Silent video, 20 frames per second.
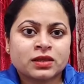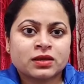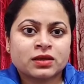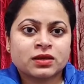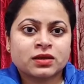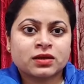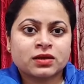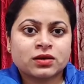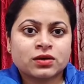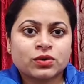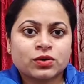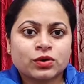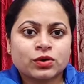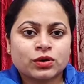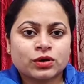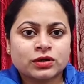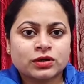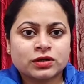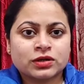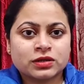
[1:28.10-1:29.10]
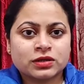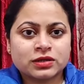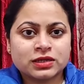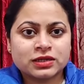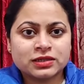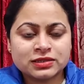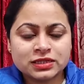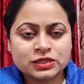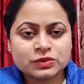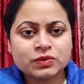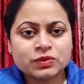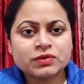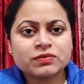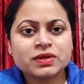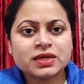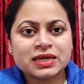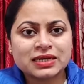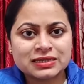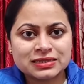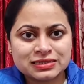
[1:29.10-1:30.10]
Or in this way, we
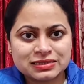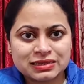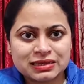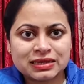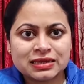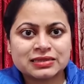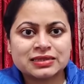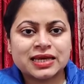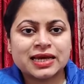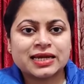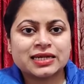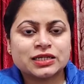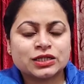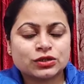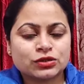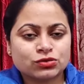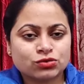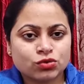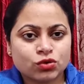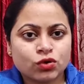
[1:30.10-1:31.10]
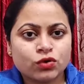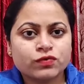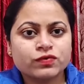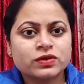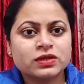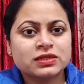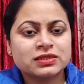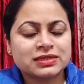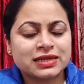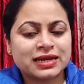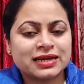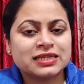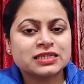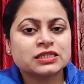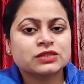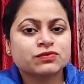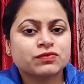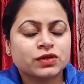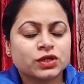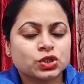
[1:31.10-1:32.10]
can say that soft science
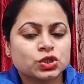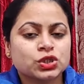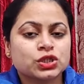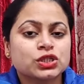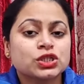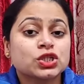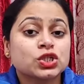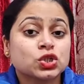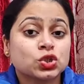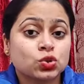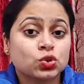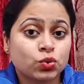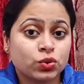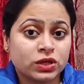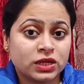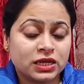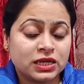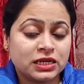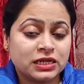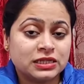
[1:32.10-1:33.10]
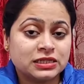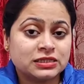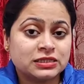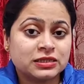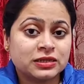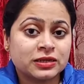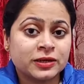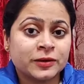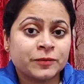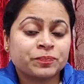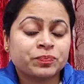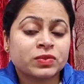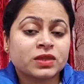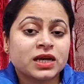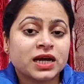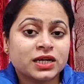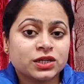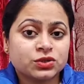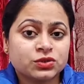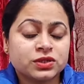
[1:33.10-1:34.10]
fiction stories
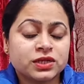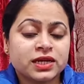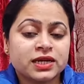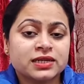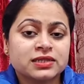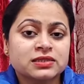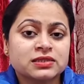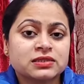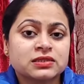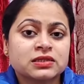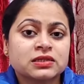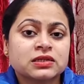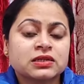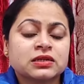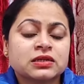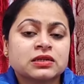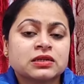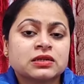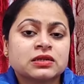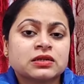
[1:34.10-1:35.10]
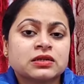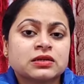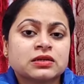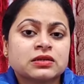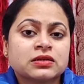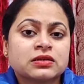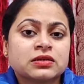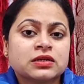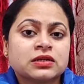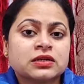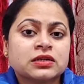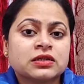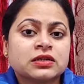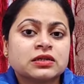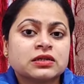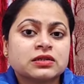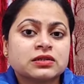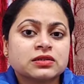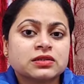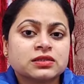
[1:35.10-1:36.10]
address the
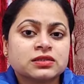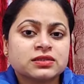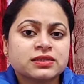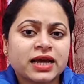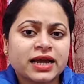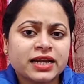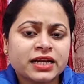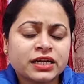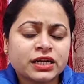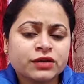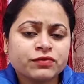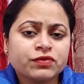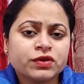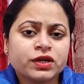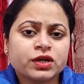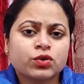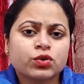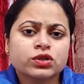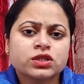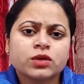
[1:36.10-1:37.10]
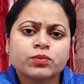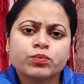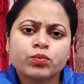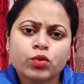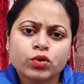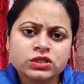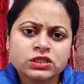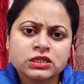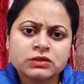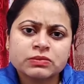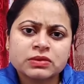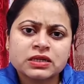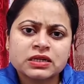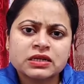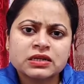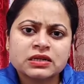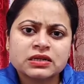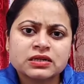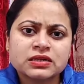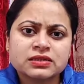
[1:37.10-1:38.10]
scientific or the possible
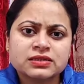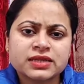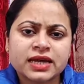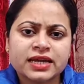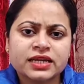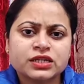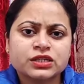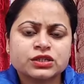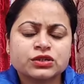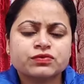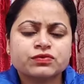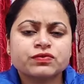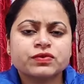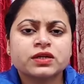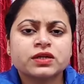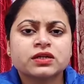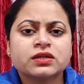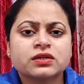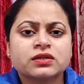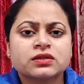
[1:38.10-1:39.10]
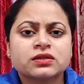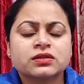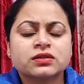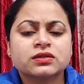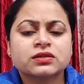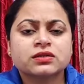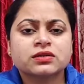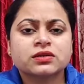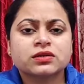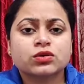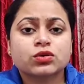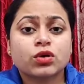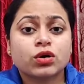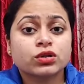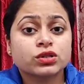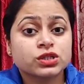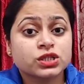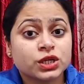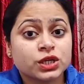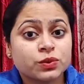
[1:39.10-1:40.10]
scientific
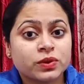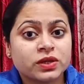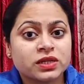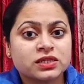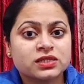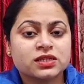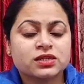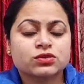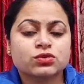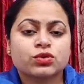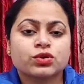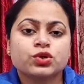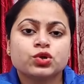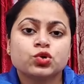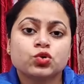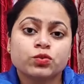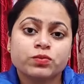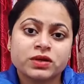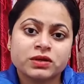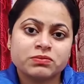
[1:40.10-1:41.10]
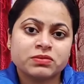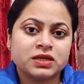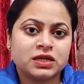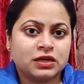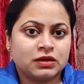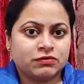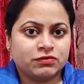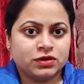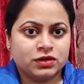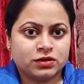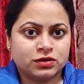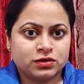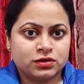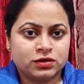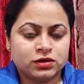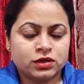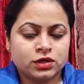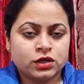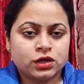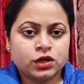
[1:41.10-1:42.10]
consequences on human behavior.
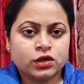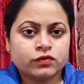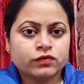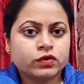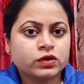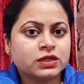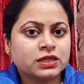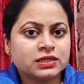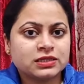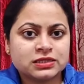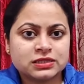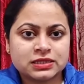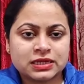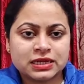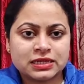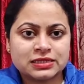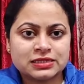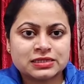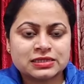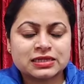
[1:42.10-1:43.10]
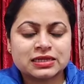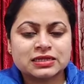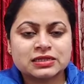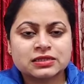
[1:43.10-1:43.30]
For instance, this